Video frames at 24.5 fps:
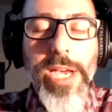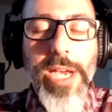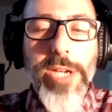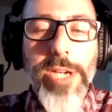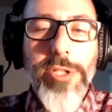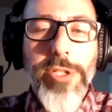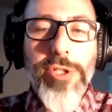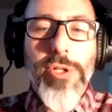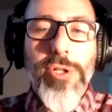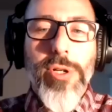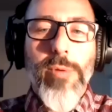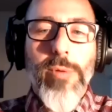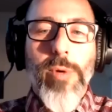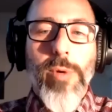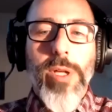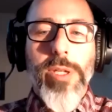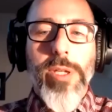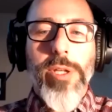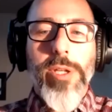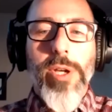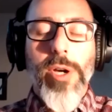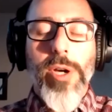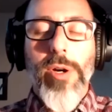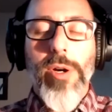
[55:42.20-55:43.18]
sure. Well,
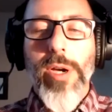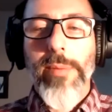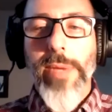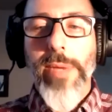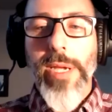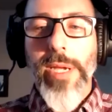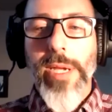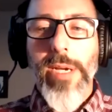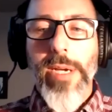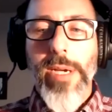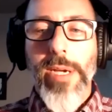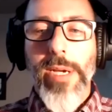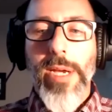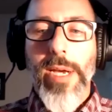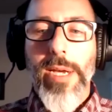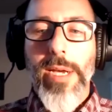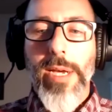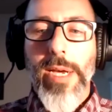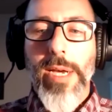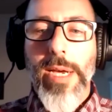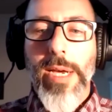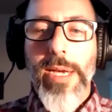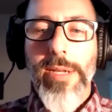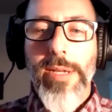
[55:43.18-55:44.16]
I mean,
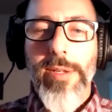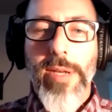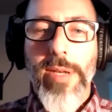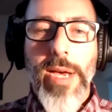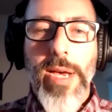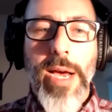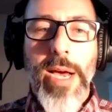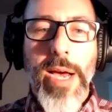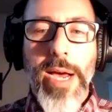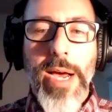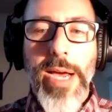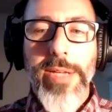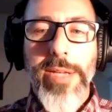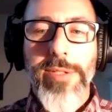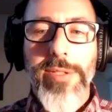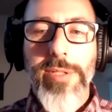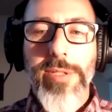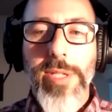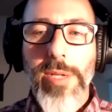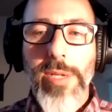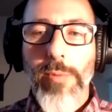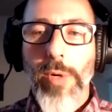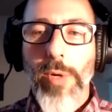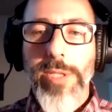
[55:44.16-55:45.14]
I
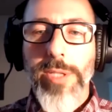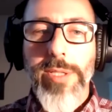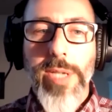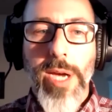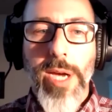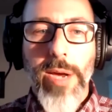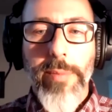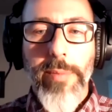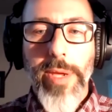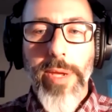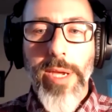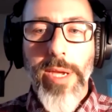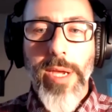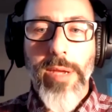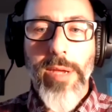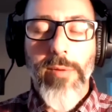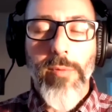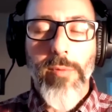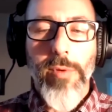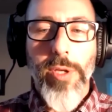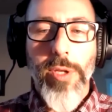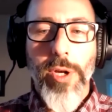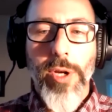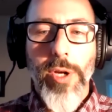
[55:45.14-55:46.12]
see what's coming, and
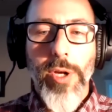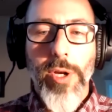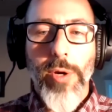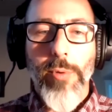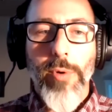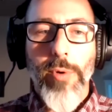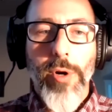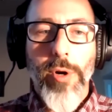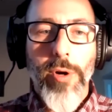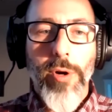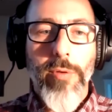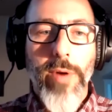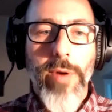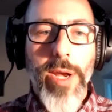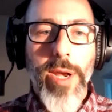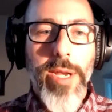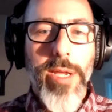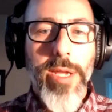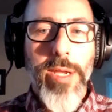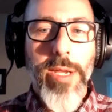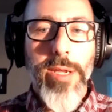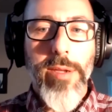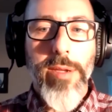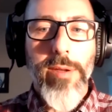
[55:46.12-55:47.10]

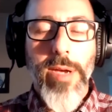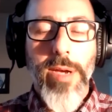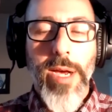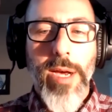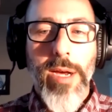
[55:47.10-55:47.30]
already